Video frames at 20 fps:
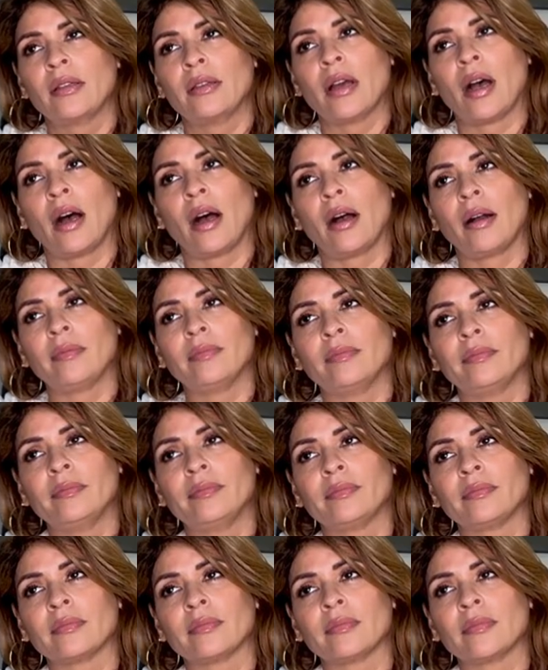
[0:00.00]

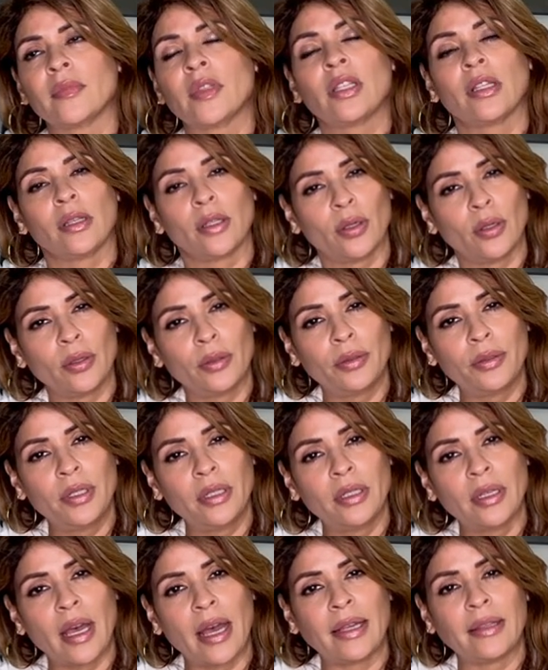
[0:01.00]
the load.
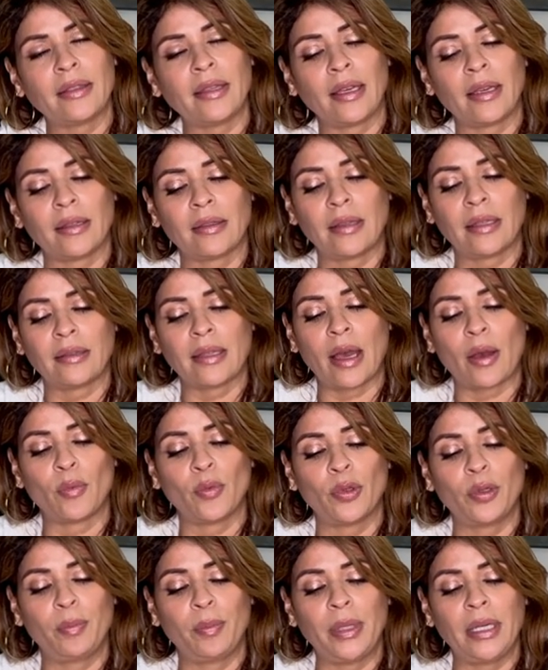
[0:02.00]
I think that
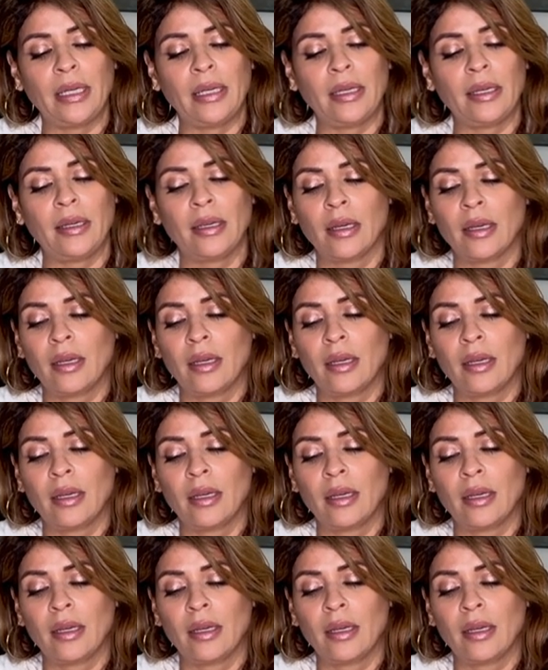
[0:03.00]
would be